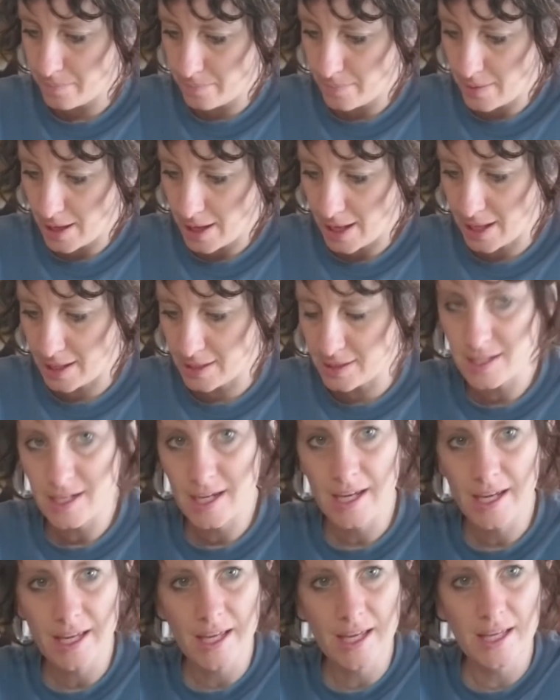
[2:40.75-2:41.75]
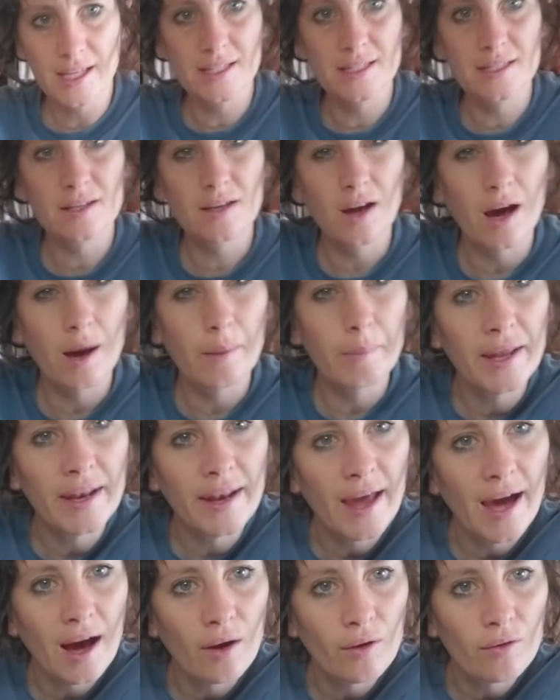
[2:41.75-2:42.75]
And it is
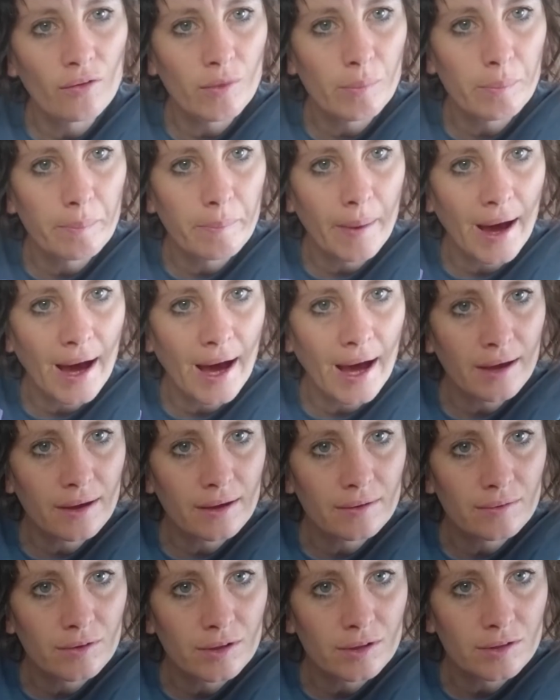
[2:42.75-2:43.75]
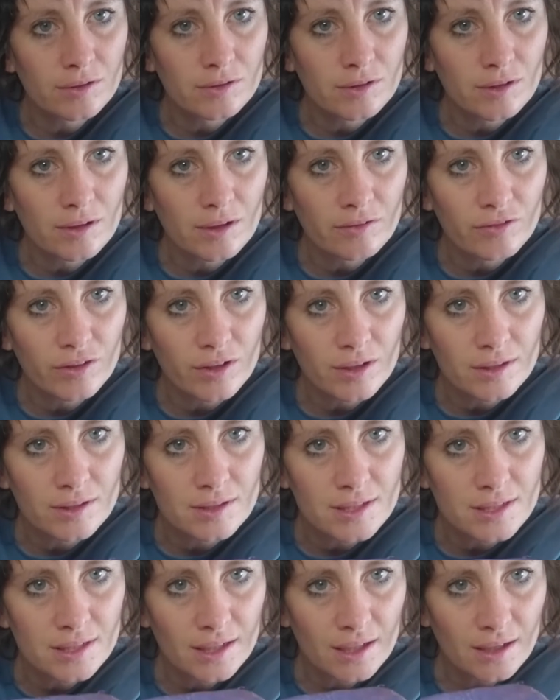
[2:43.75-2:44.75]
coming out the back, and I don't know if you can
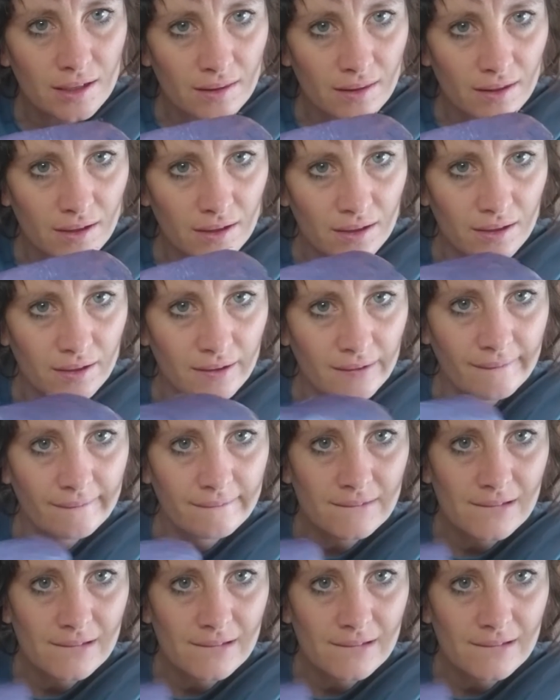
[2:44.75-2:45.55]
see that.